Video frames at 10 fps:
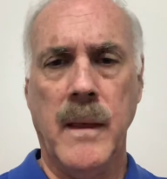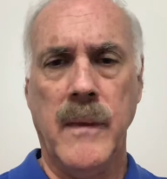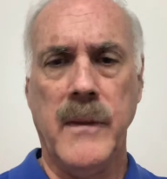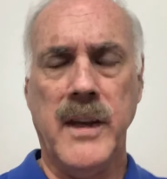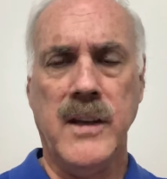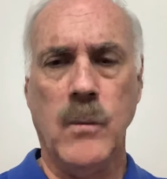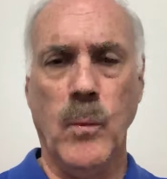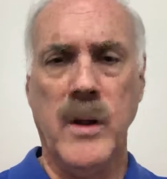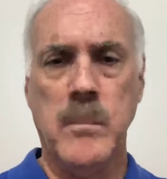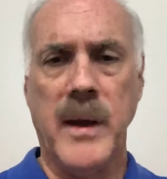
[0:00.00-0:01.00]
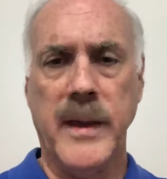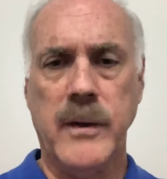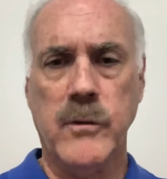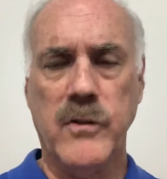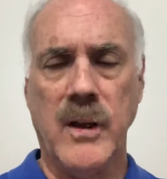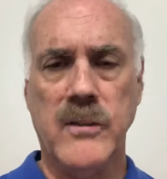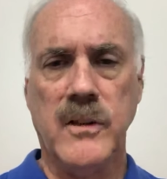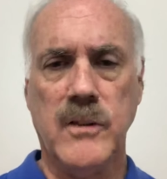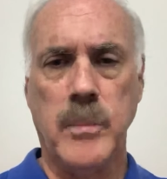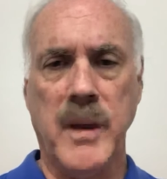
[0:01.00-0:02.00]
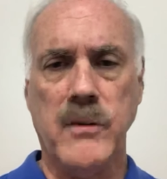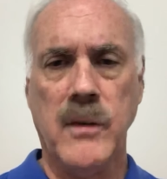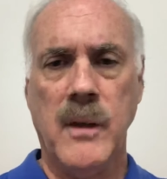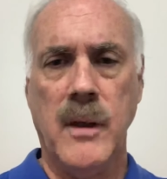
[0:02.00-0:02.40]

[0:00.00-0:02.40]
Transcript: that he can win by energizing his base.